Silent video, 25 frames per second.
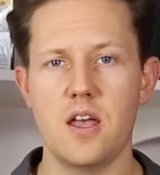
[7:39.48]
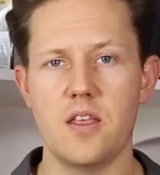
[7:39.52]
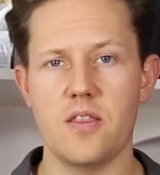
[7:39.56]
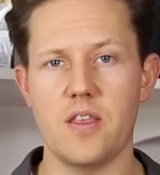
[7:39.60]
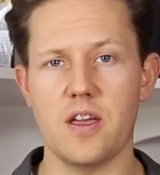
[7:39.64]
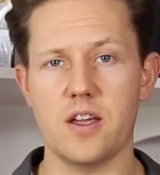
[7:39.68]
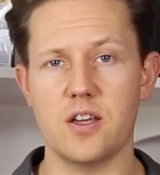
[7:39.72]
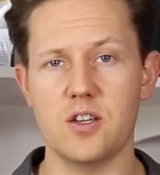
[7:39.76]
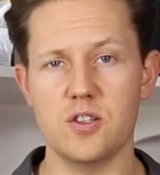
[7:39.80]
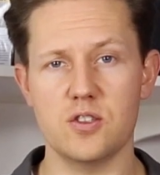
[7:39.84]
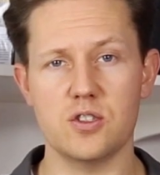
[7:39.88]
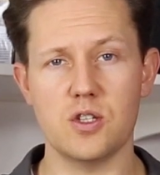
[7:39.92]

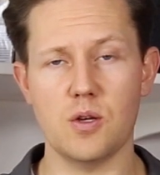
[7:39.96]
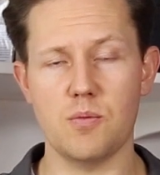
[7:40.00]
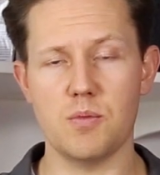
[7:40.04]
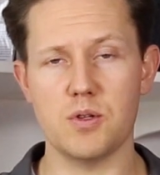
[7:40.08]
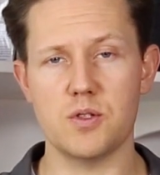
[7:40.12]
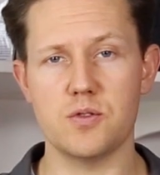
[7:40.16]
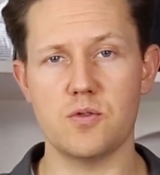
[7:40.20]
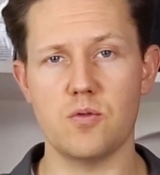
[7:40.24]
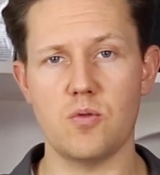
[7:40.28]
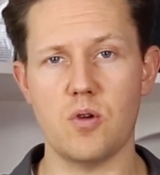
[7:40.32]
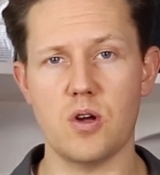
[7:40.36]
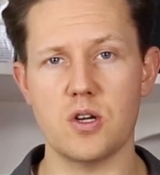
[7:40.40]
Thank you so
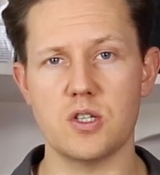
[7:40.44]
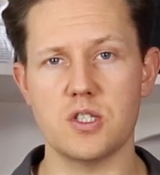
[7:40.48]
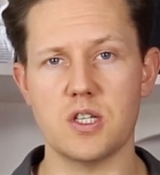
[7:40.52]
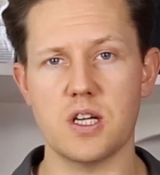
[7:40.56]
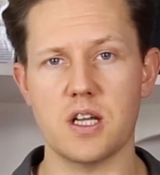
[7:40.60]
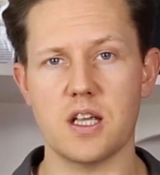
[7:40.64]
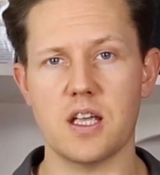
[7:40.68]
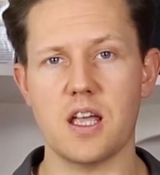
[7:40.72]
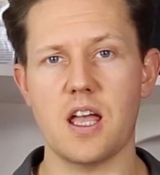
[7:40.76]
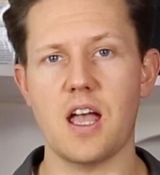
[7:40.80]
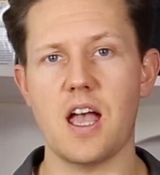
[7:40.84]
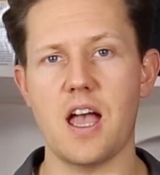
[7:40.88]
much for
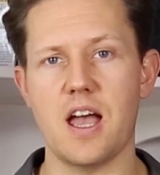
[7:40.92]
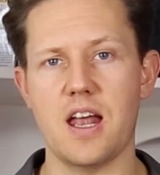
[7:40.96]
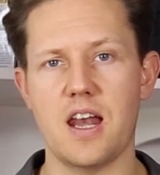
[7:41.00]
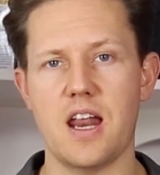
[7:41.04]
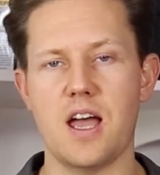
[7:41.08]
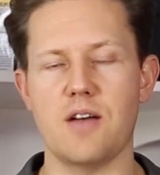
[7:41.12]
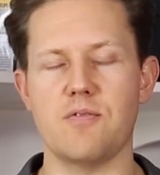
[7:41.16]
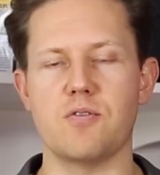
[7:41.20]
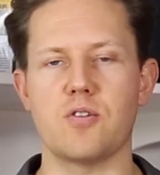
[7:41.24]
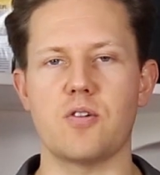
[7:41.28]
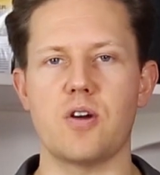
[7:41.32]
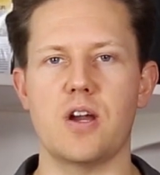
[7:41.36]
watching, and
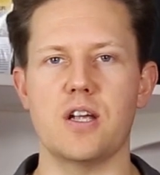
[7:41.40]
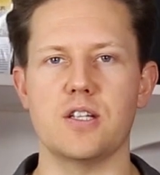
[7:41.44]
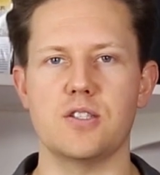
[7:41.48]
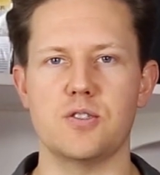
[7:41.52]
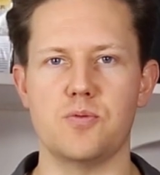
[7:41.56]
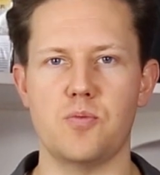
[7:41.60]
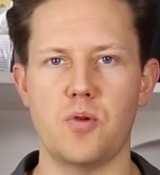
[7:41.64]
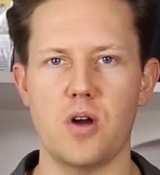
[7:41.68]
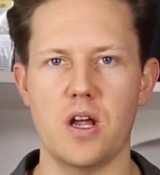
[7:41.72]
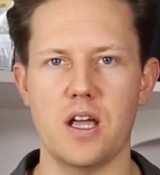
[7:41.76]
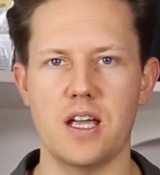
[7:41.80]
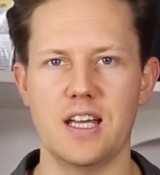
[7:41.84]
have a great
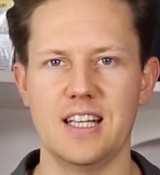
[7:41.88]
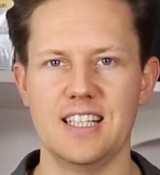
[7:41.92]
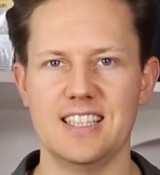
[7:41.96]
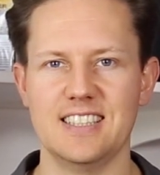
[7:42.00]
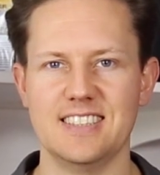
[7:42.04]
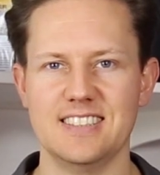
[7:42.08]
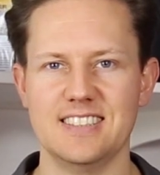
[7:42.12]
spray.